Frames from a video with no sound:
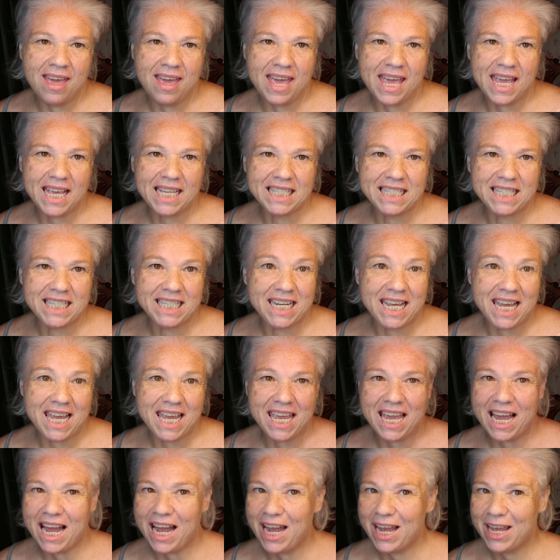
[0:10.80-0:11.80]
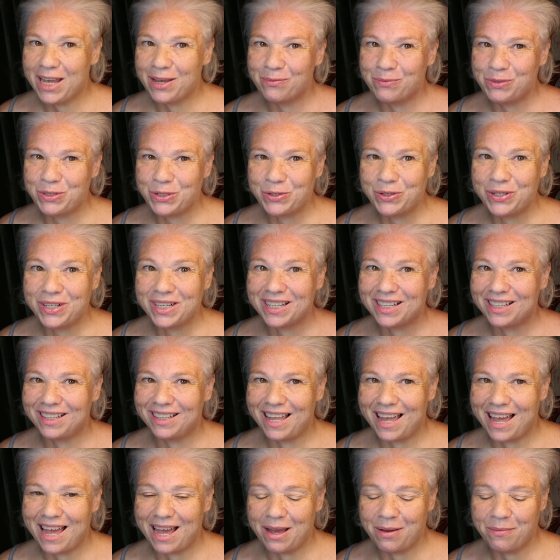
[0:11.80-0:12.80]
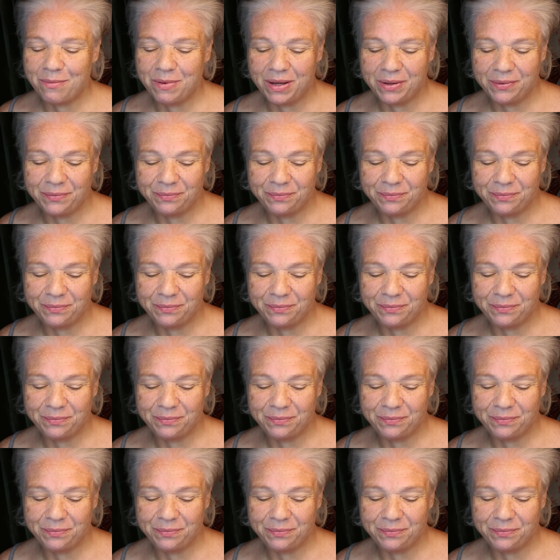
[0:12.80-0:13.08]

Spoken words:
and today I am doing a collab